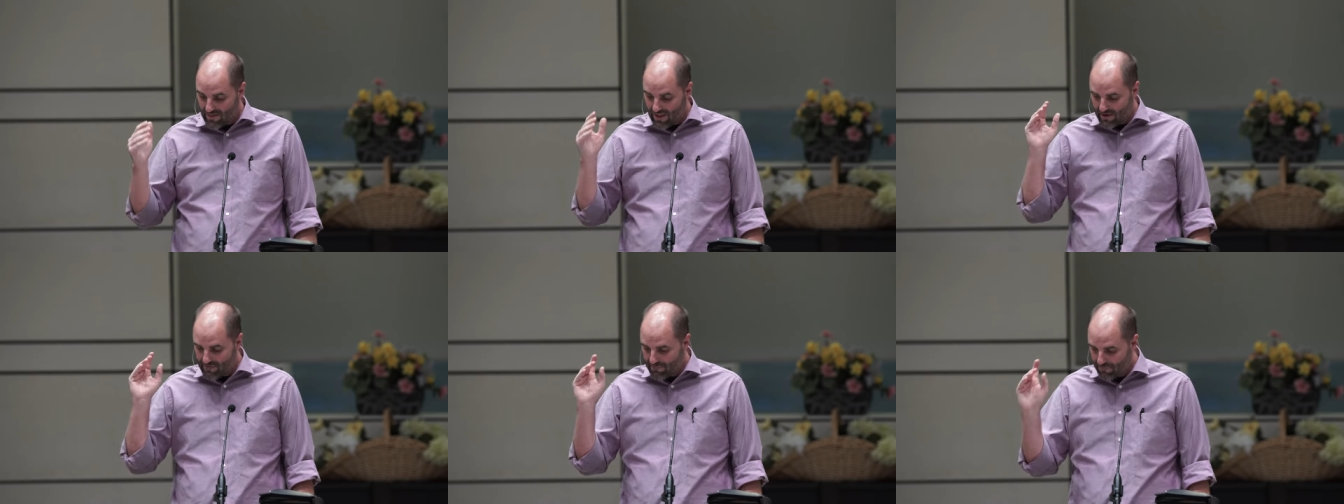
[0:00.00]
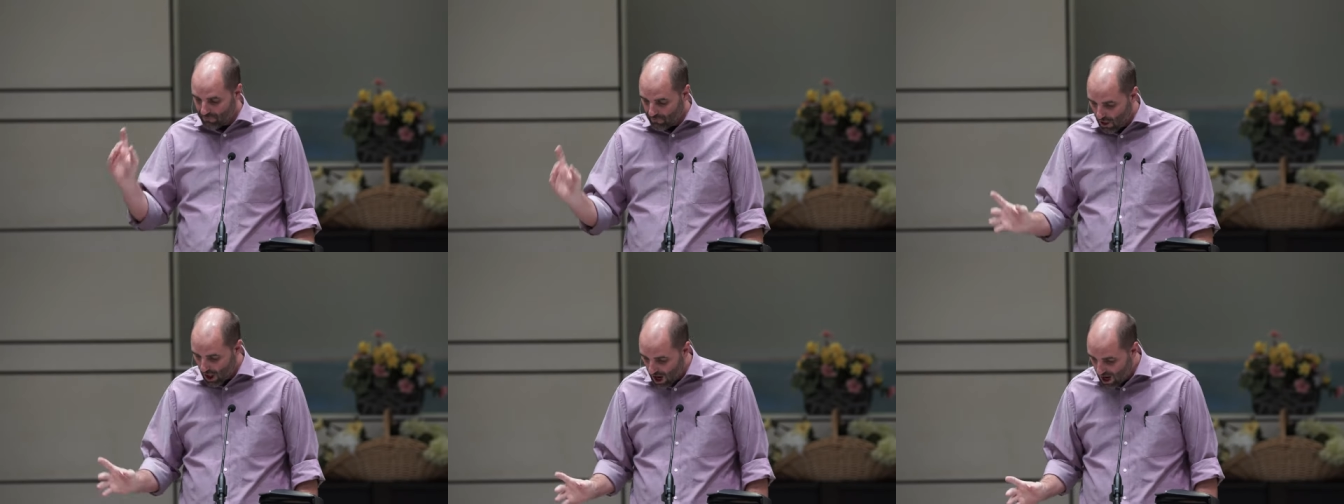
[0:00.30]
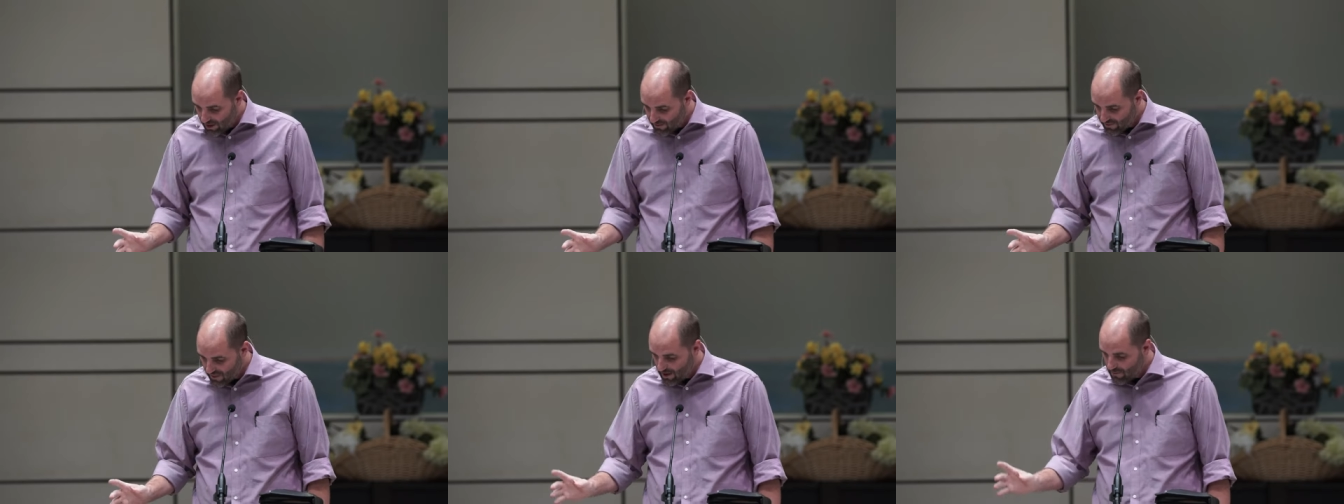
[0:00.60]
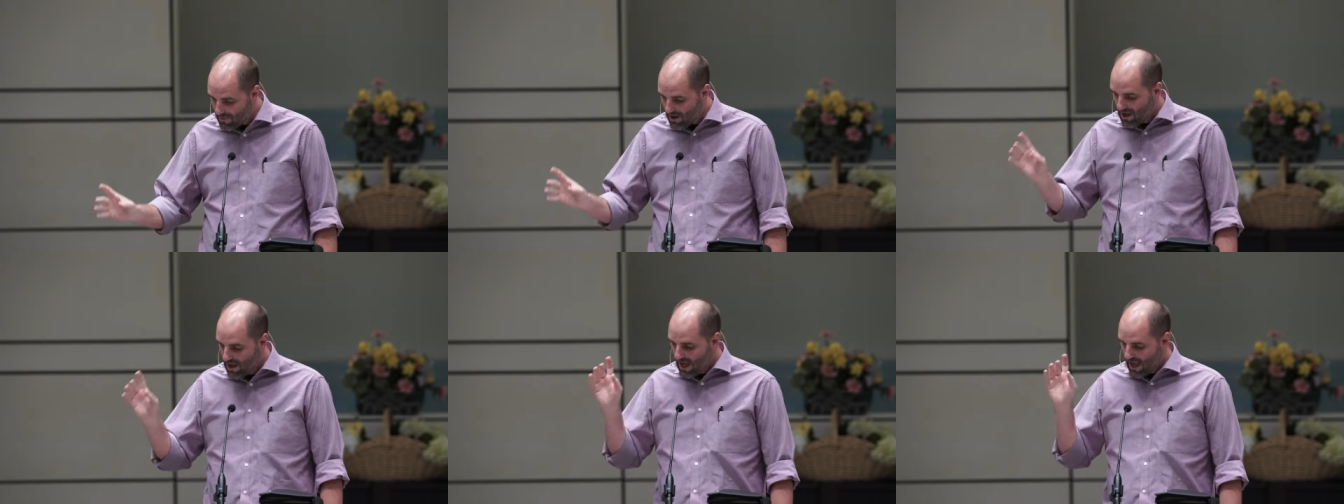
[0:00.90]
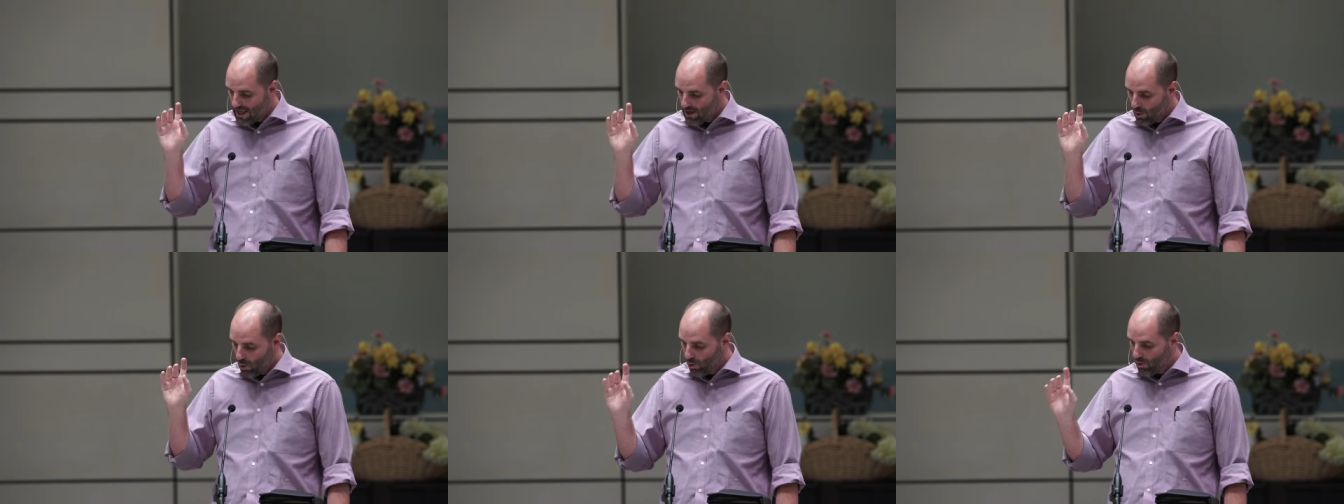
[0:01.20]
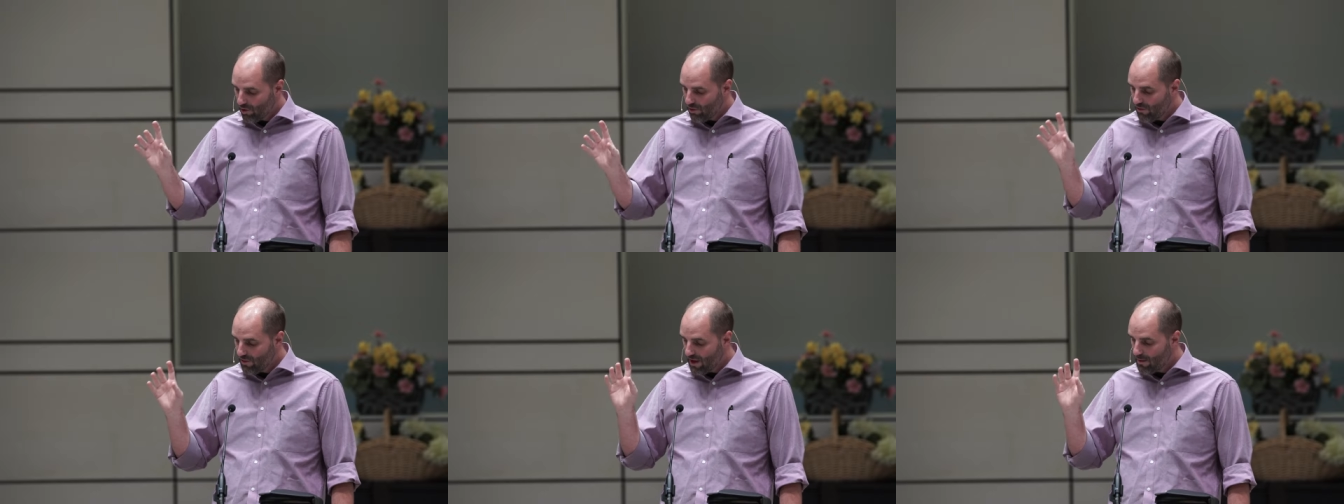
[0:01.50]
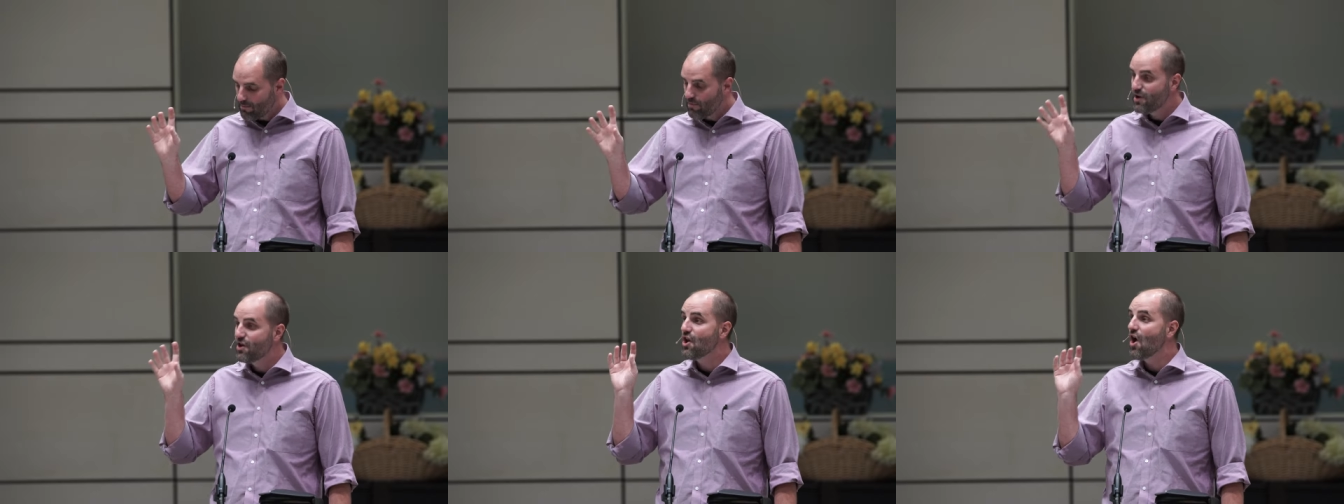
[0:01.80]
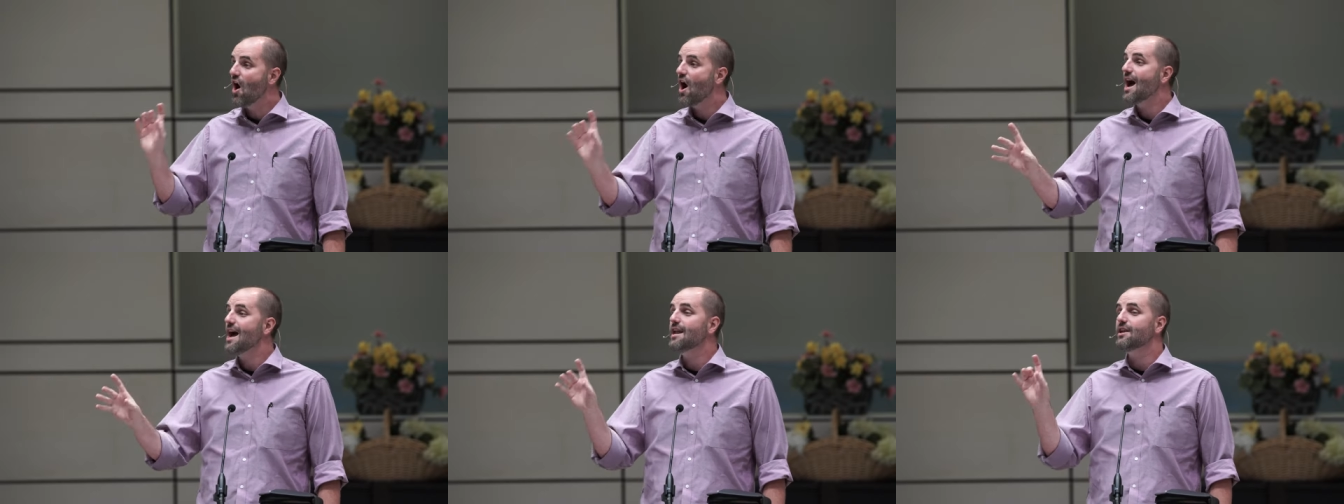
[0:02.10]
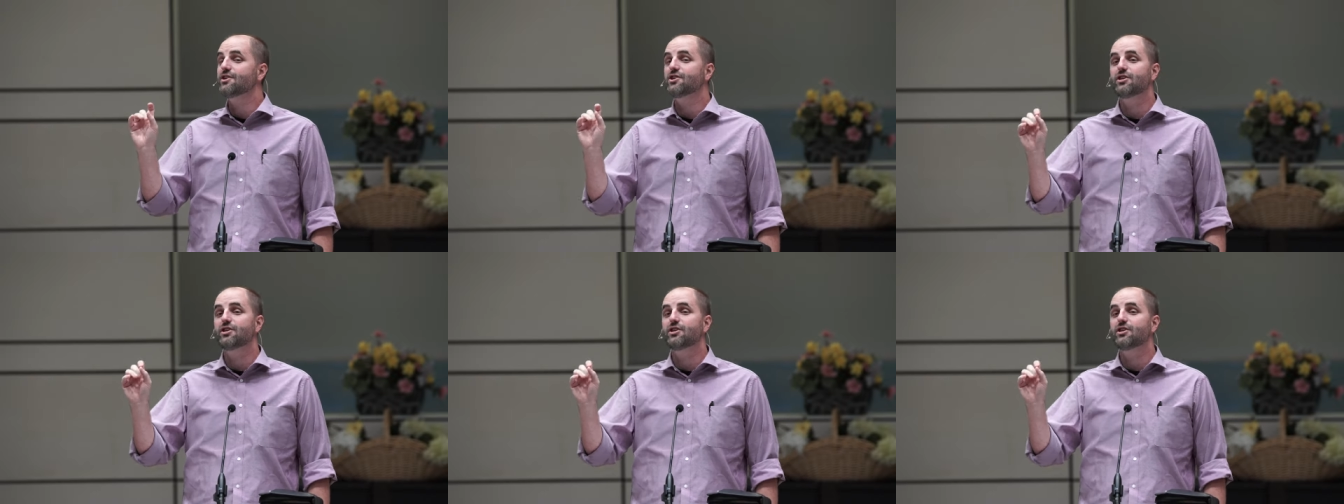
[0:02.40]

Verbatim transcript: they flogged them and ordered them not